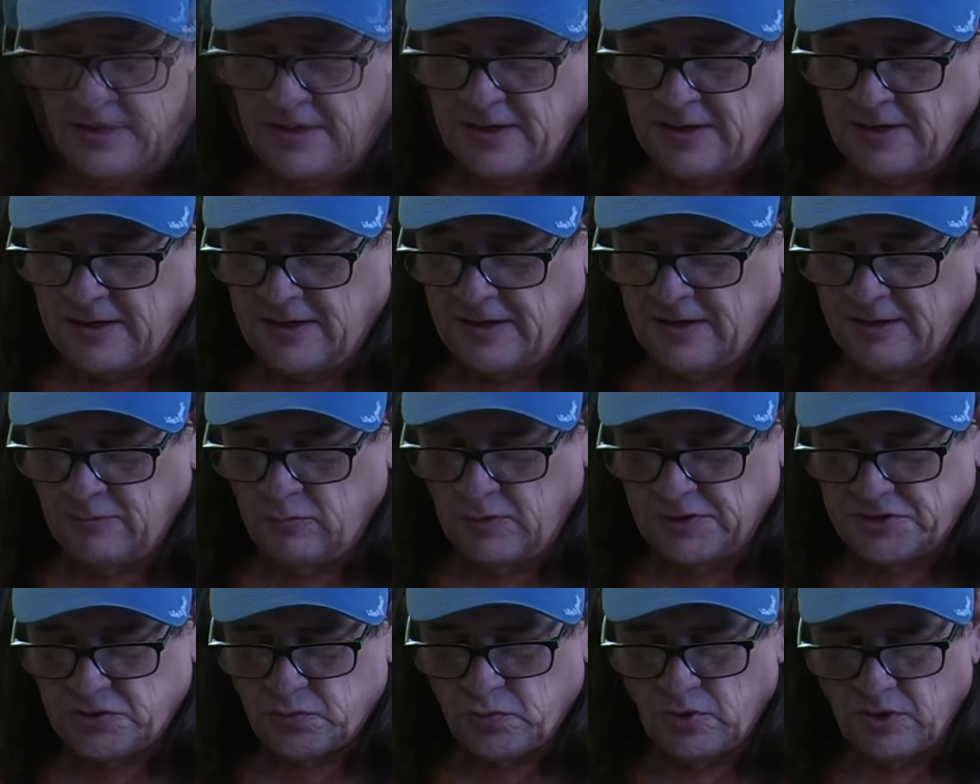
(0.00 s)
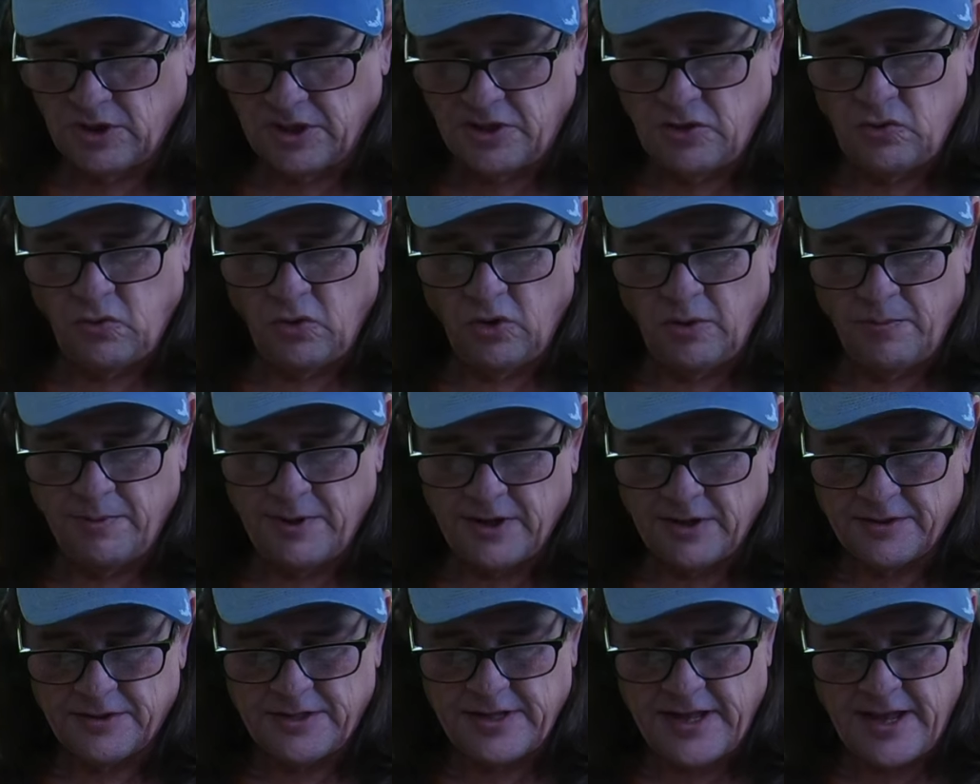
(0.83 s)
What's really cool
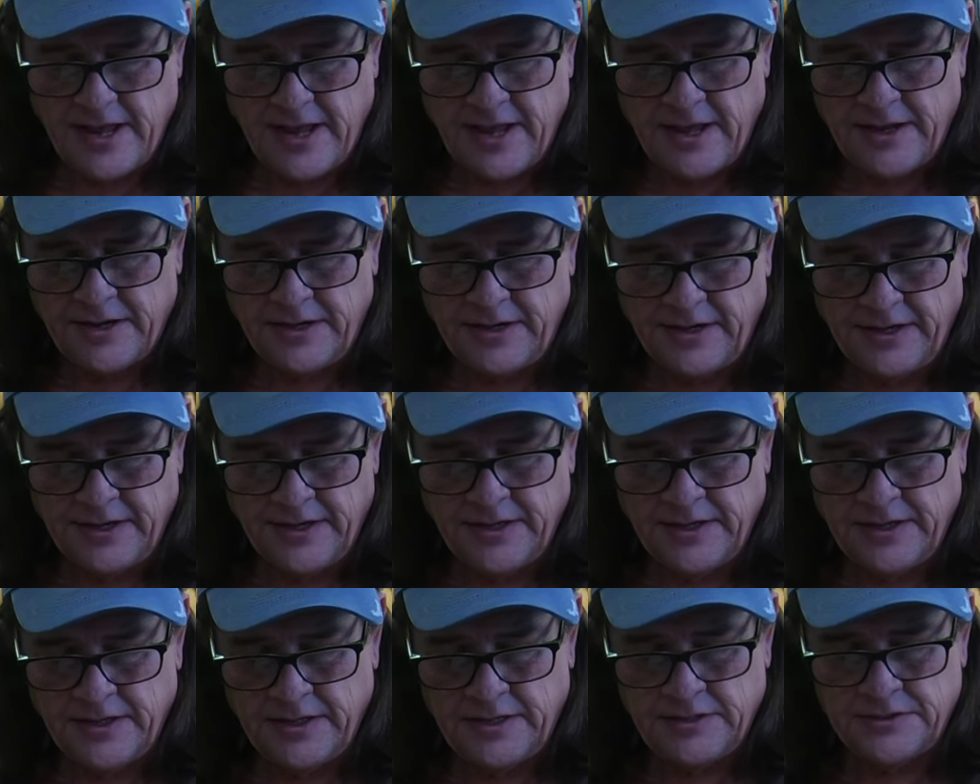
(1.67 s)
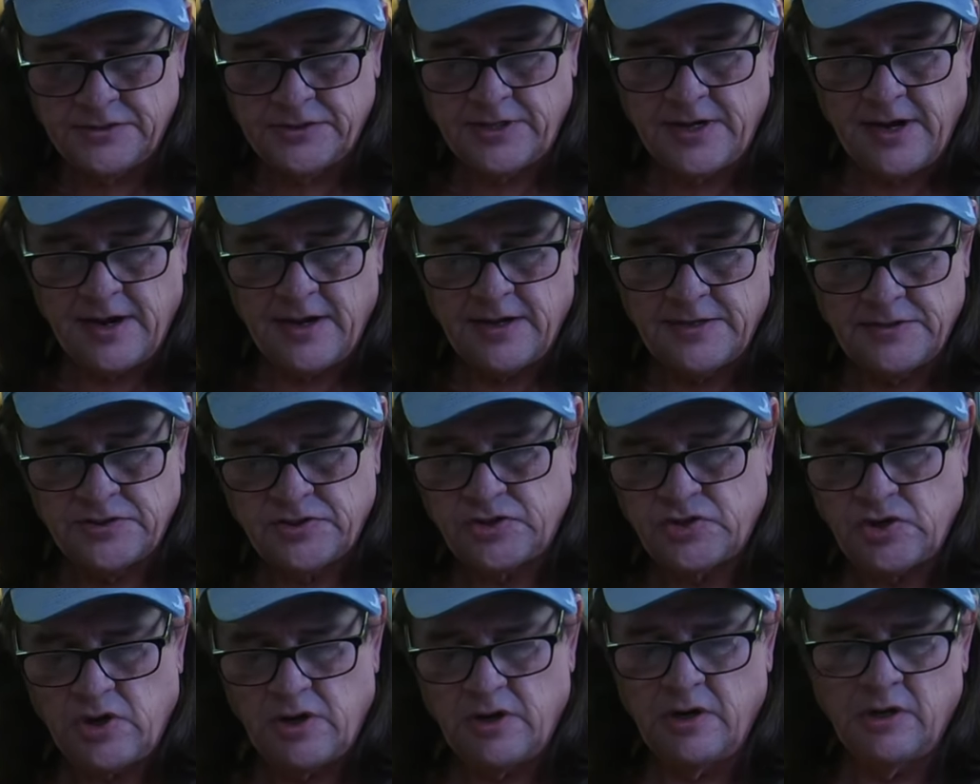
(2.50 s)
about that is Guy's
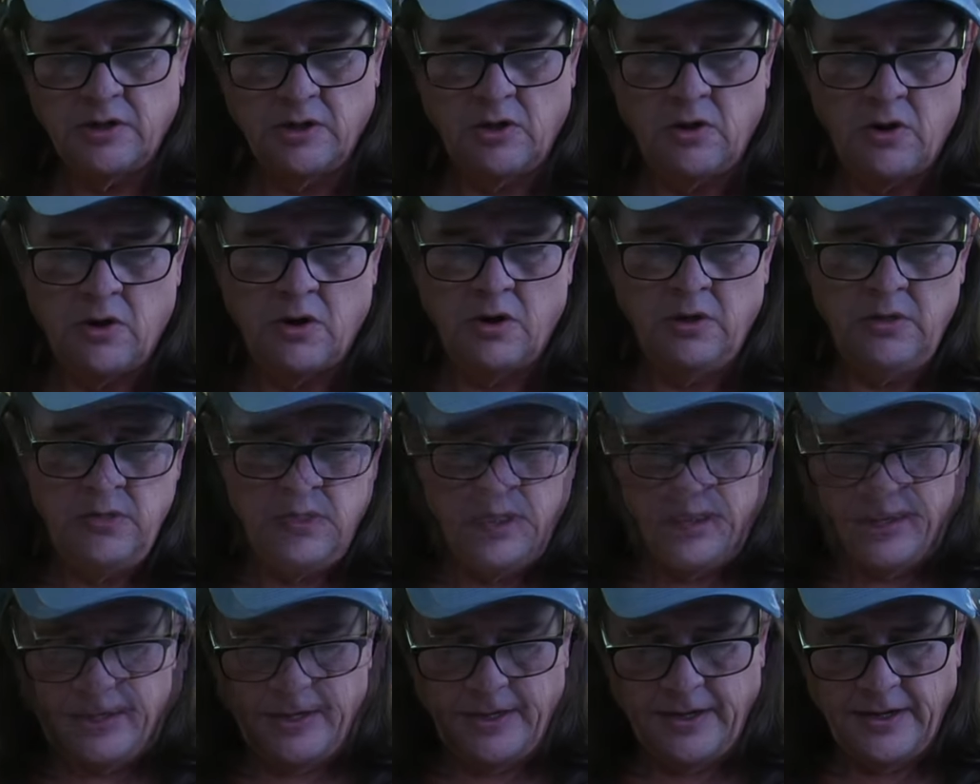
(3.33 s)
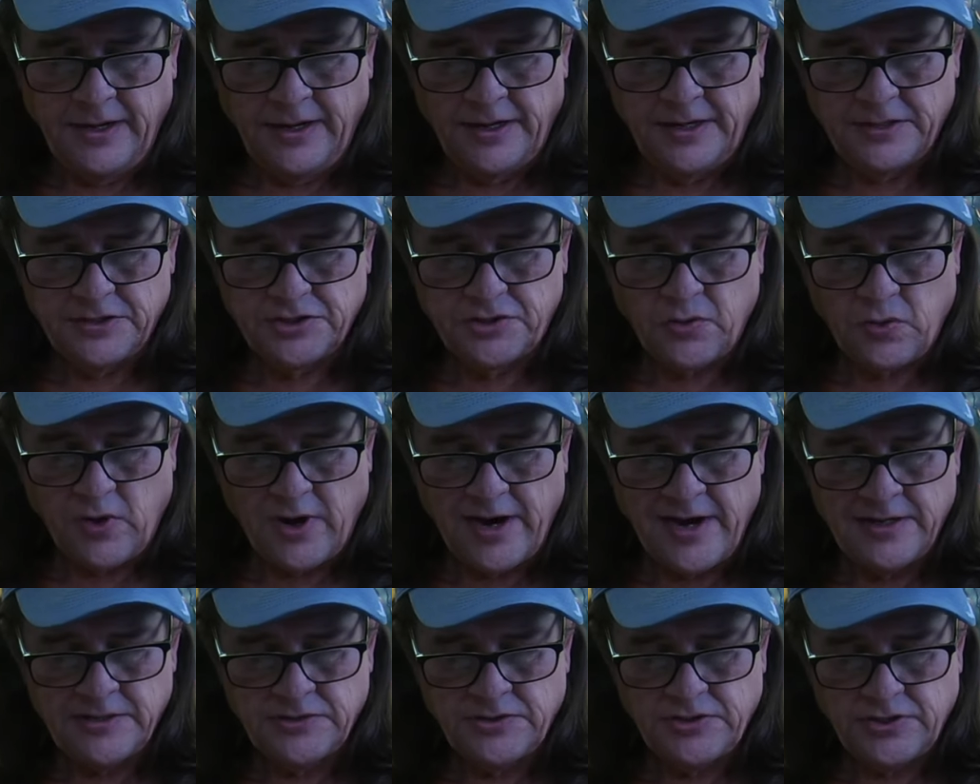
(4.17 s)
son-in-law and his
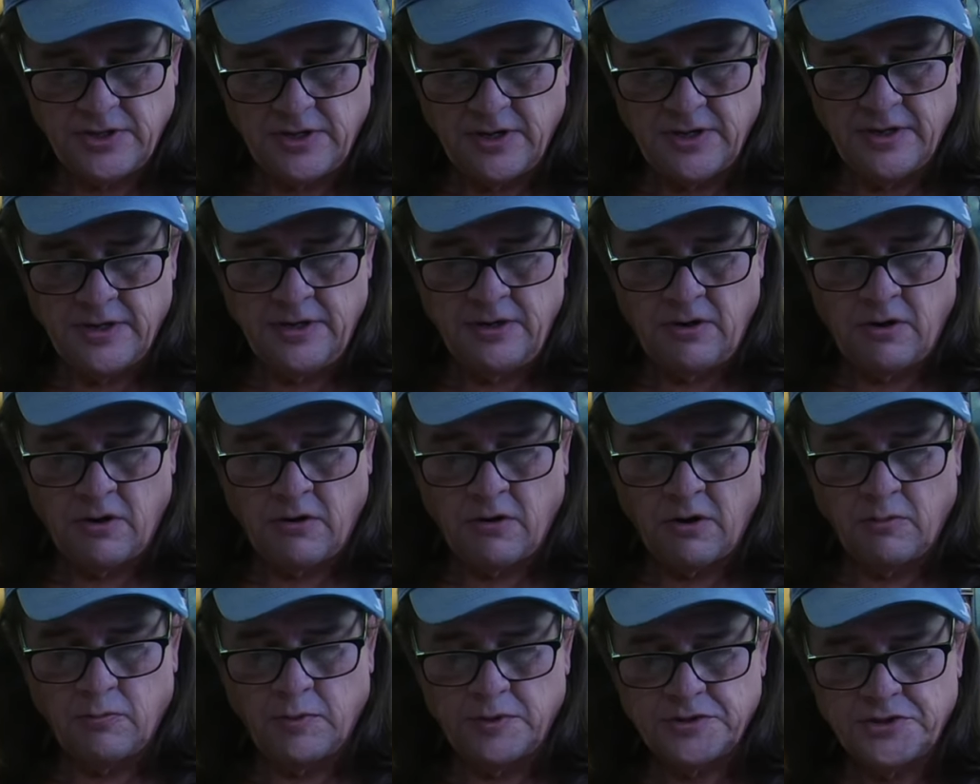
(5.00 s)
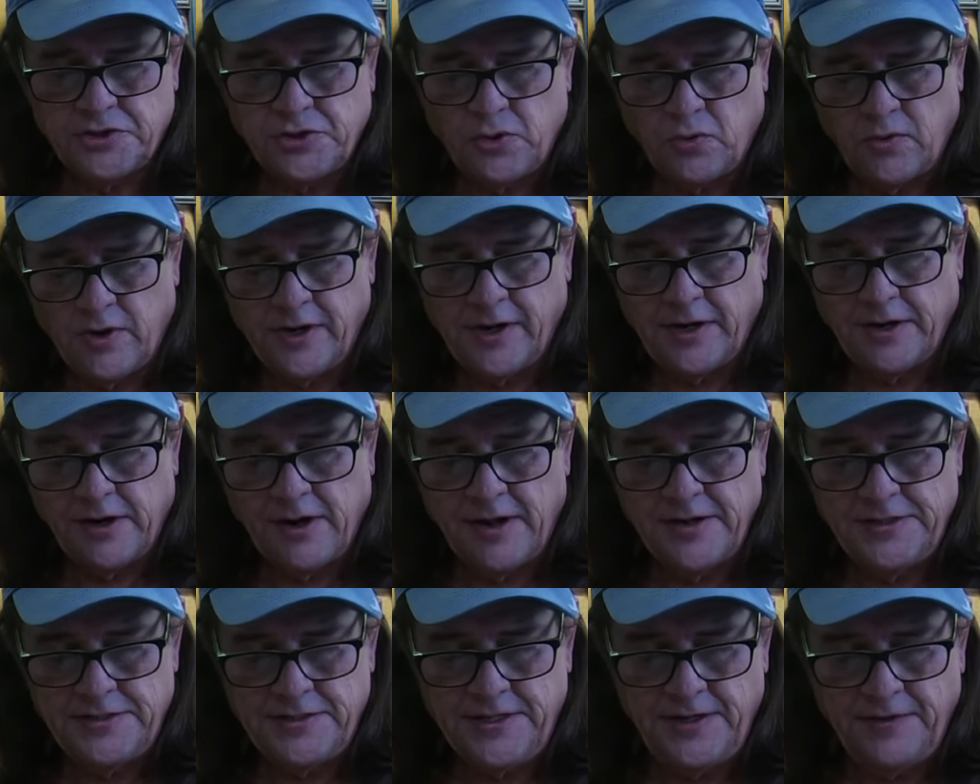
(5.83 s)
grandson are restoring a
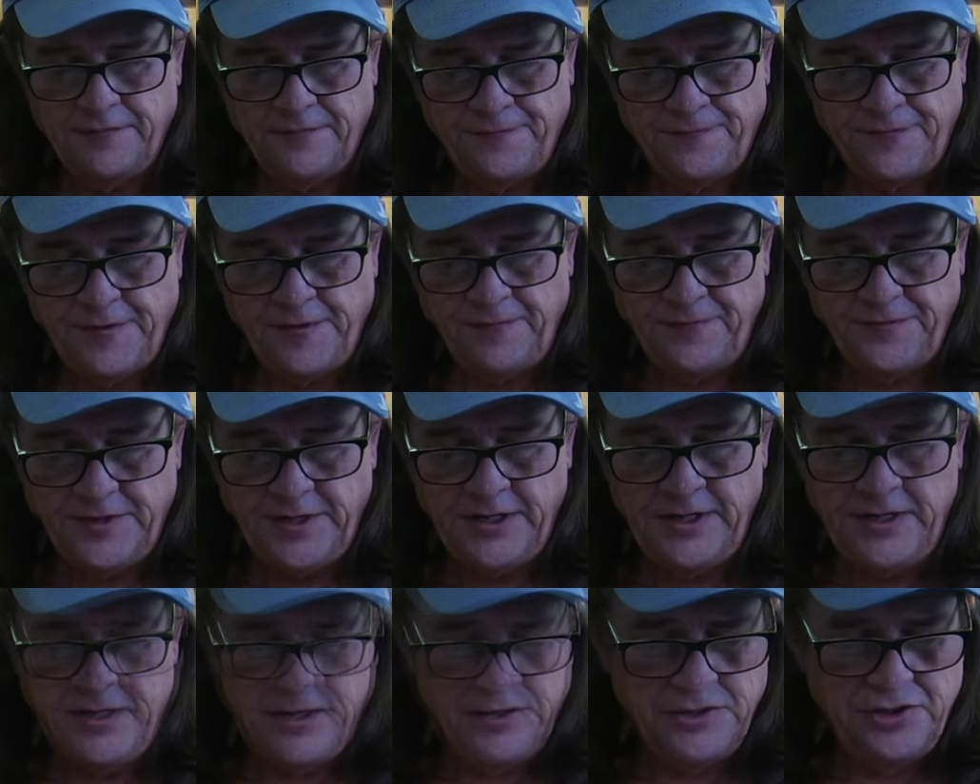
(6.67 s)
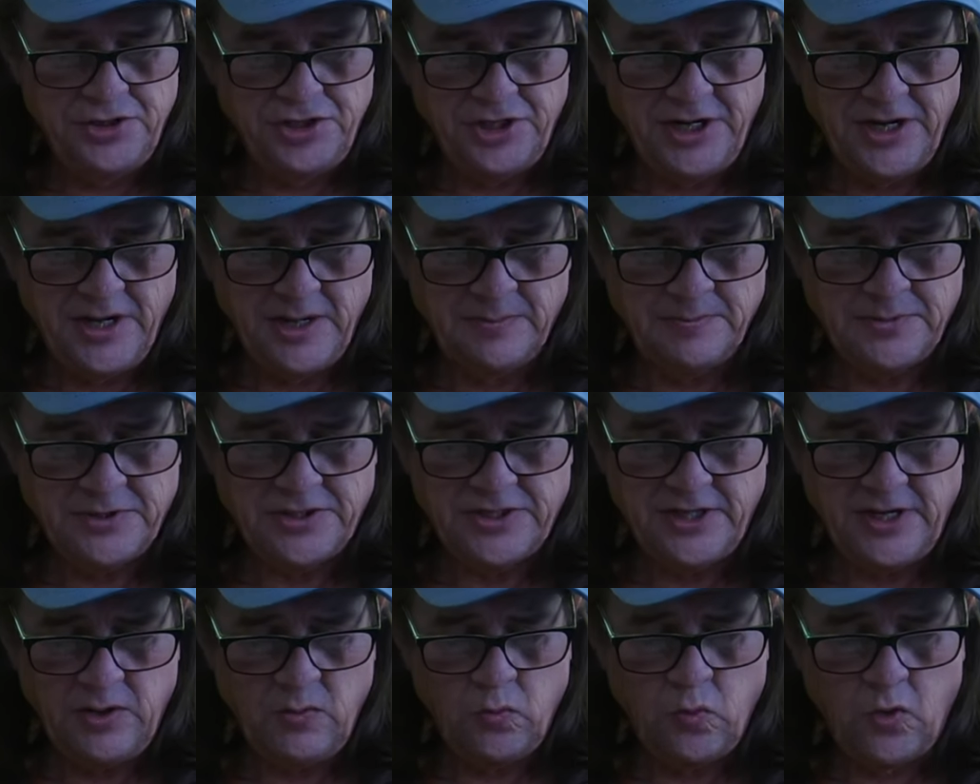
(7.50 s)
1950
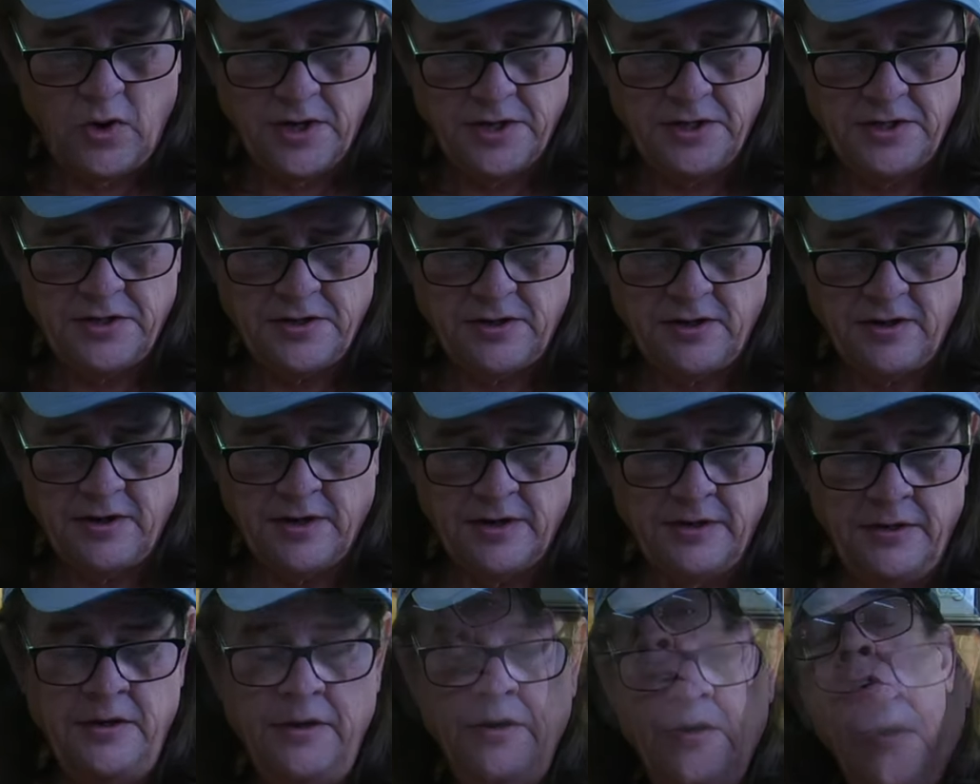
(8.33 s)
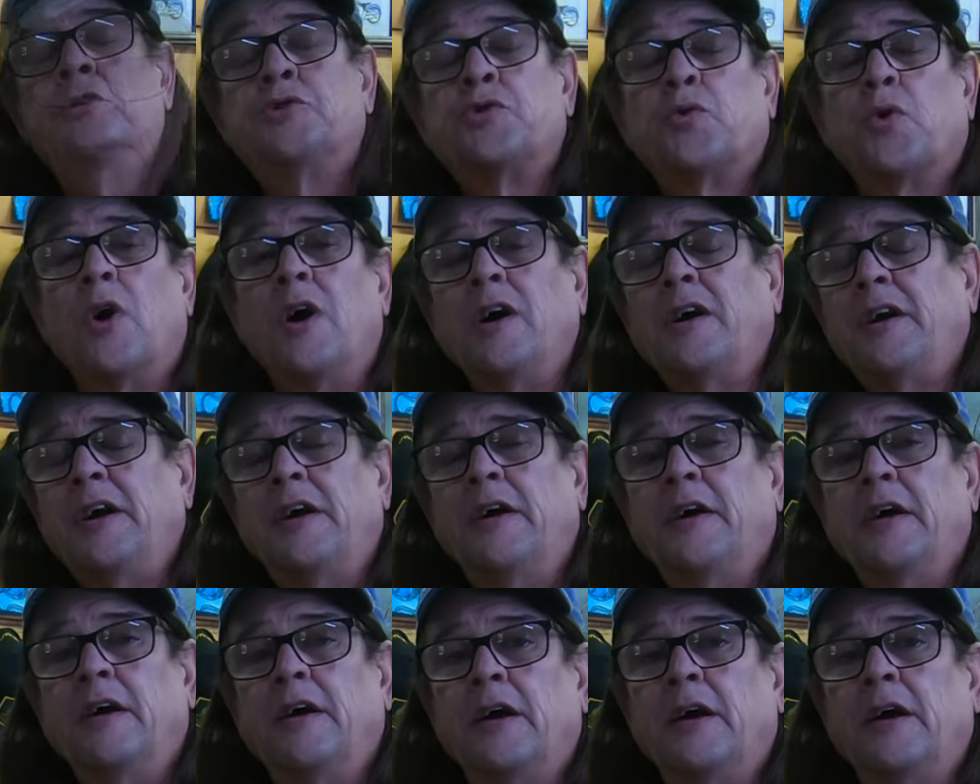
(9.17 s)
GMC one-ton truck.